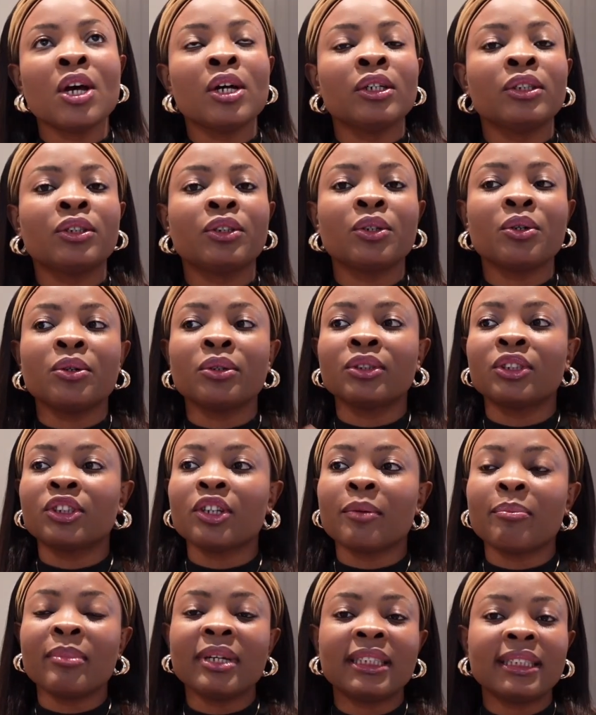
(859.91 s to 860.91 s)
So
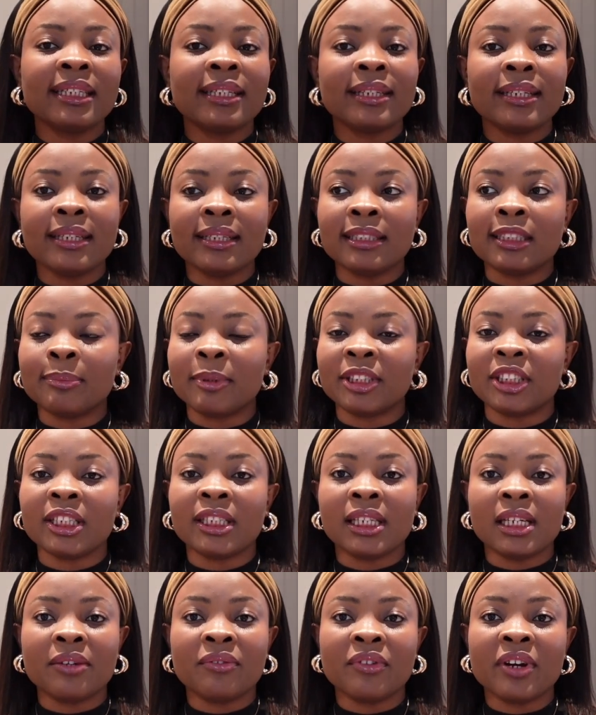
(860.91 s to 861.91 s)
submitting the special
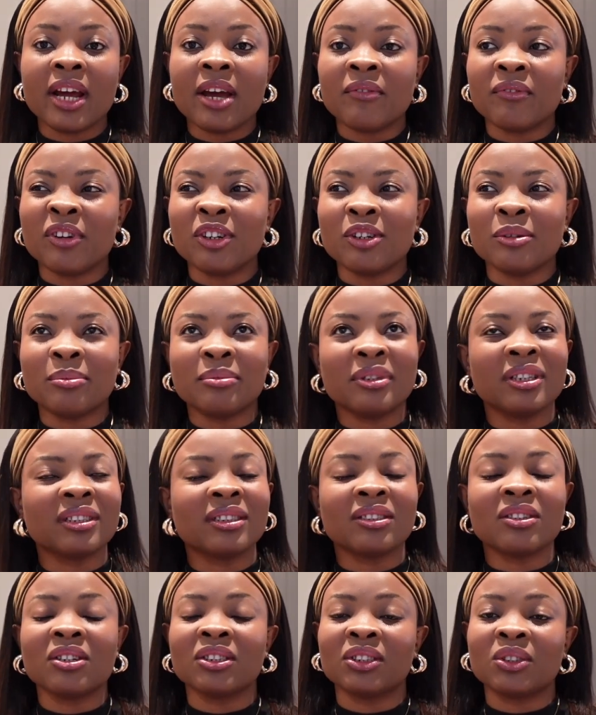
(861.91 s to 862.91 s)
delivery envelope
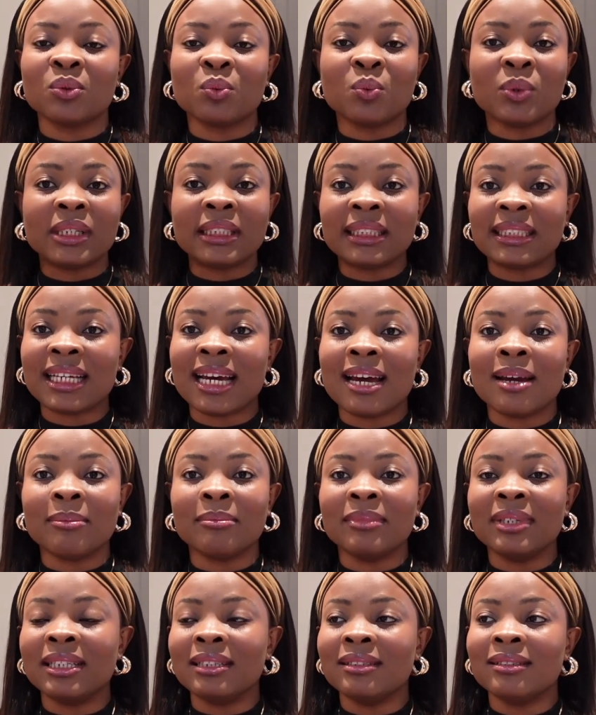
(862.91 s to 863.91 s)
doesn't also waste
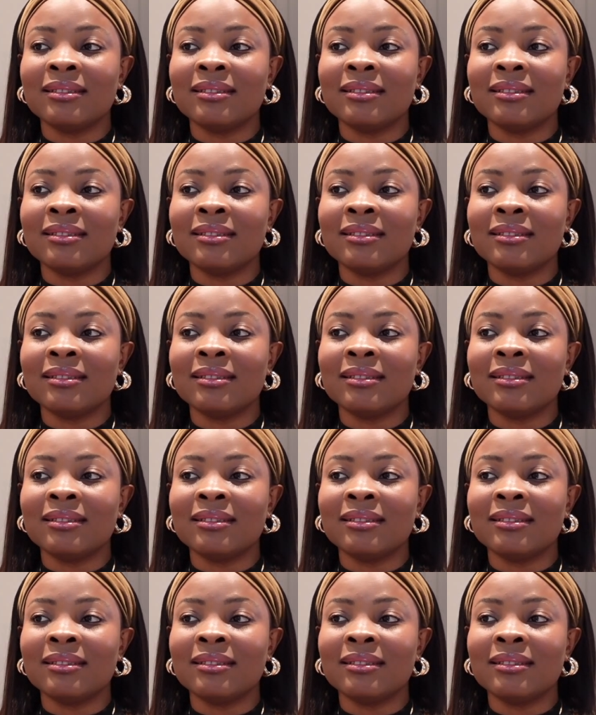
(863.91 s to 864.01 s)
time. In